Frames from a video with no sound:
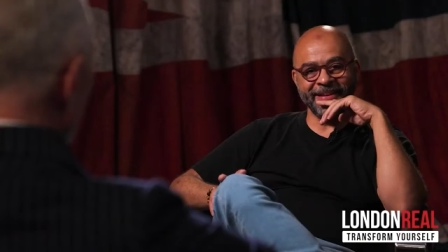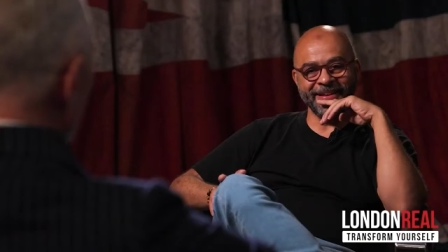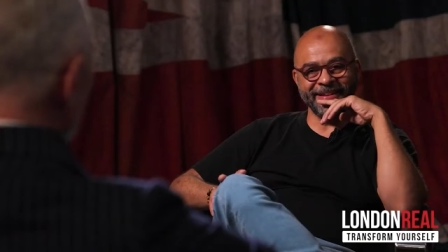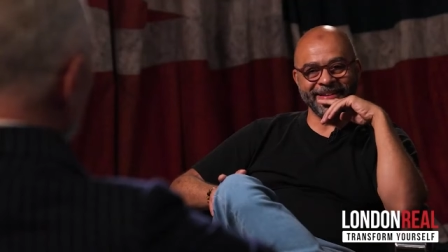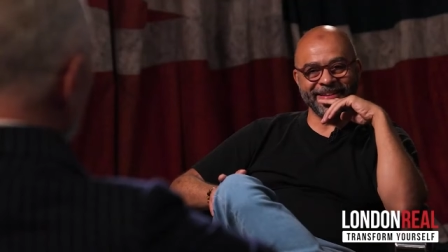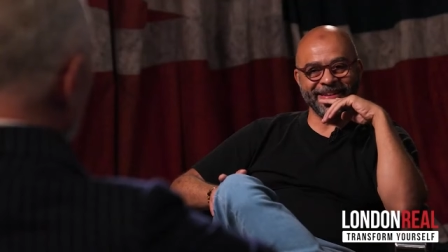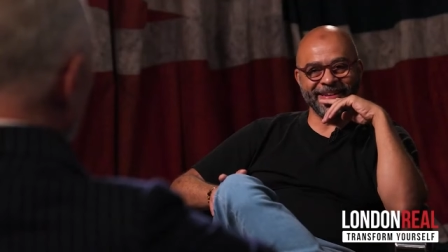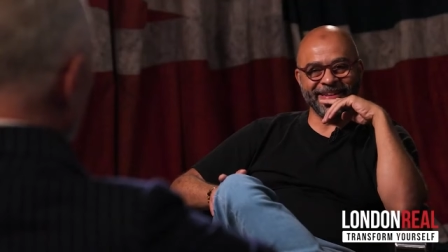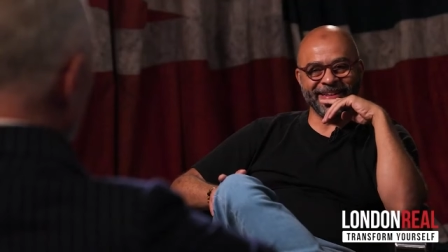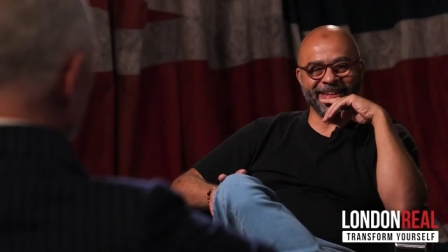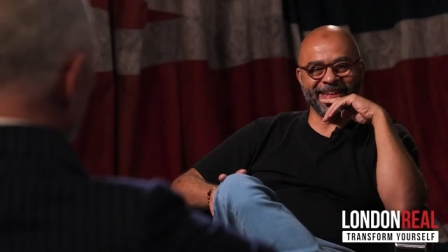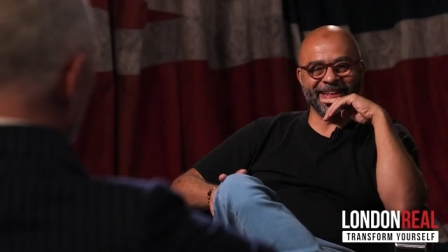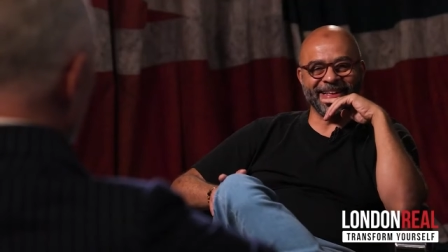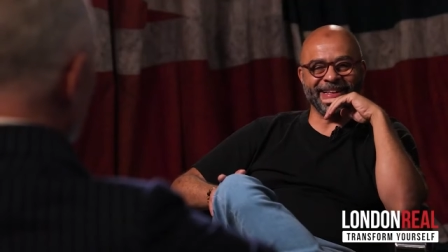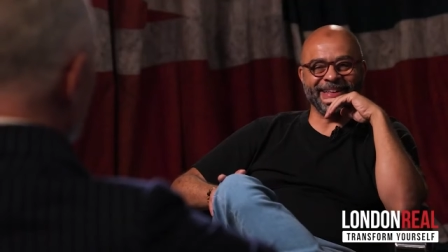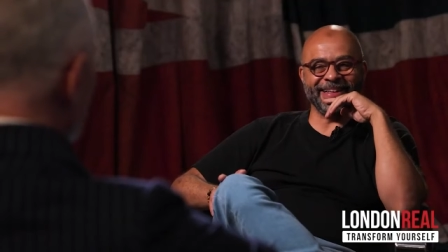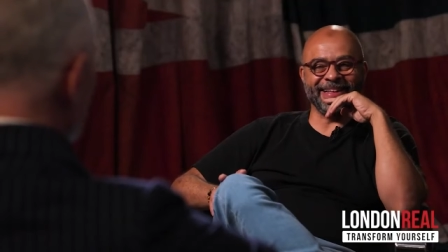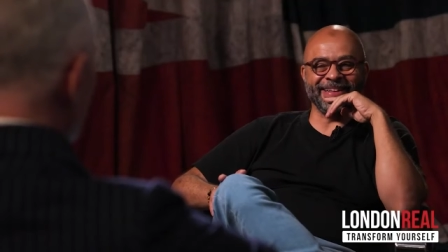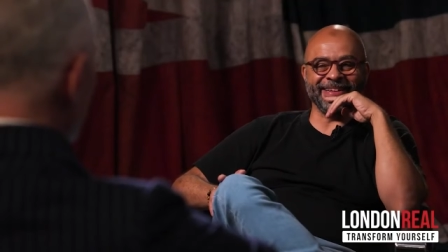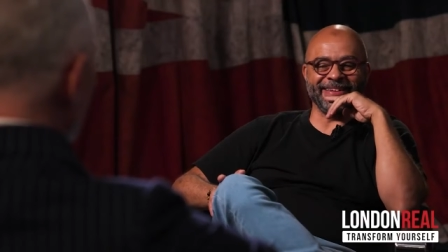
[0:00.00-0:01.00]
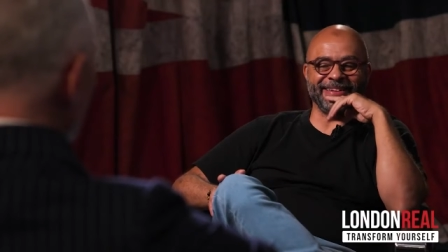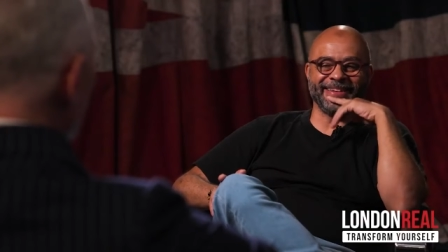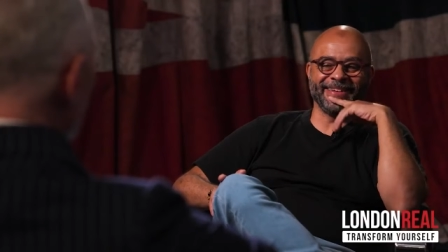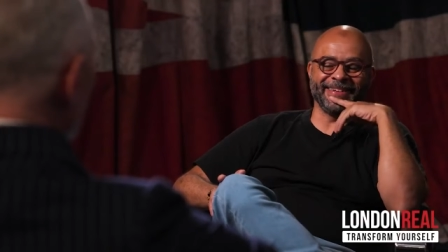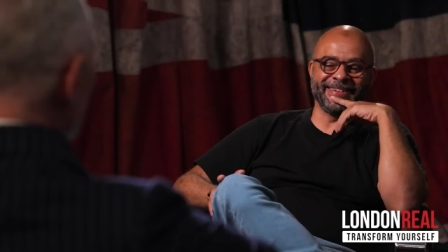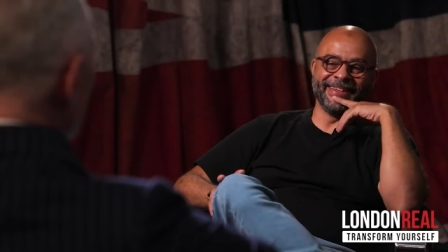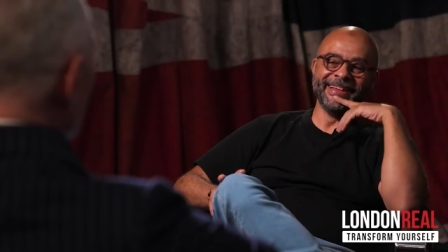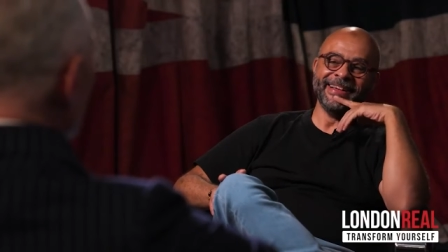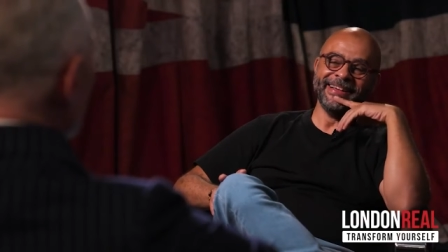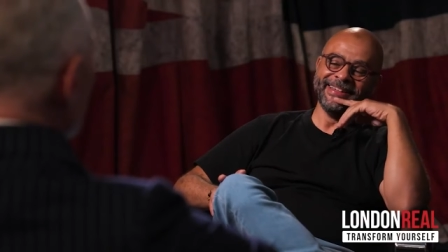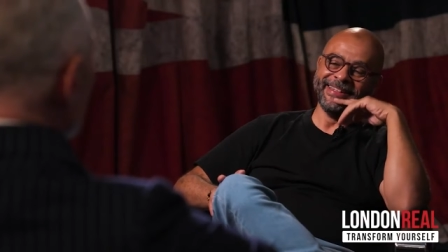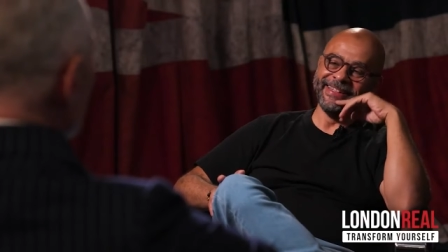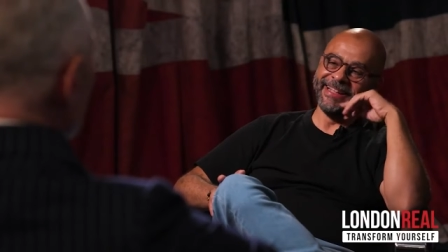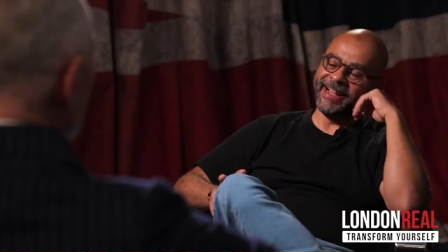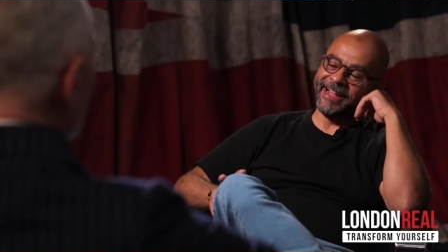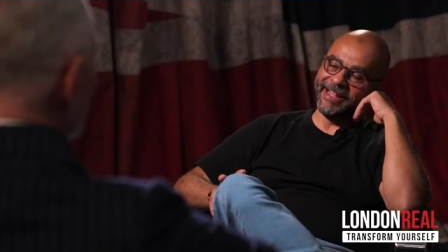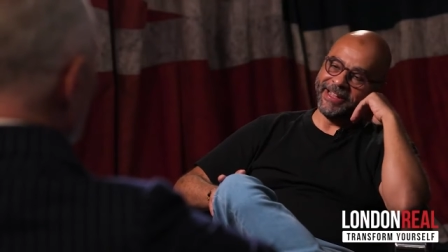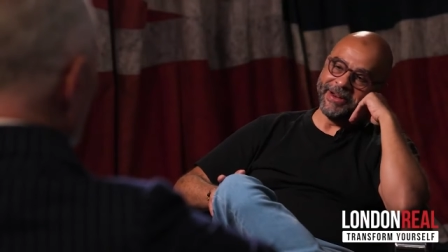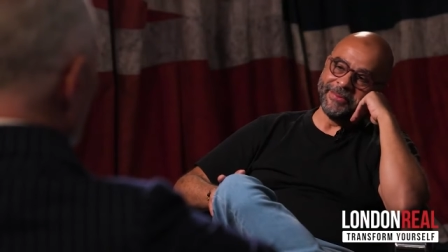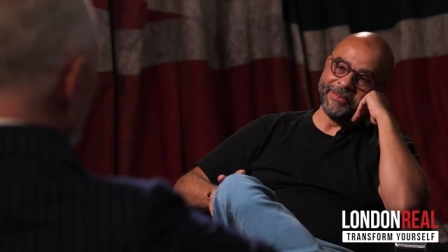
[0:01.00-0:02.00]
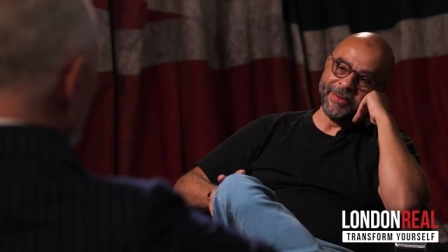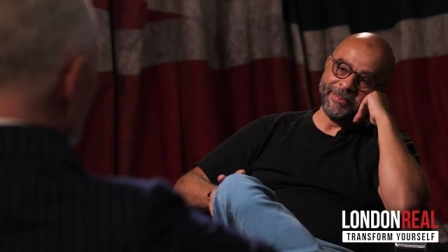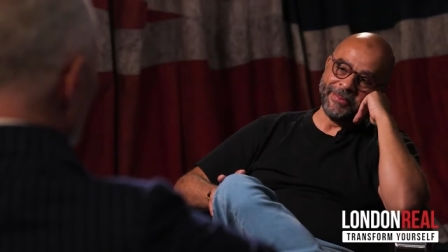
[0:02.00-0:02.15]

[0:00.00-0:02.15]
to punch you in the face. You know, three years later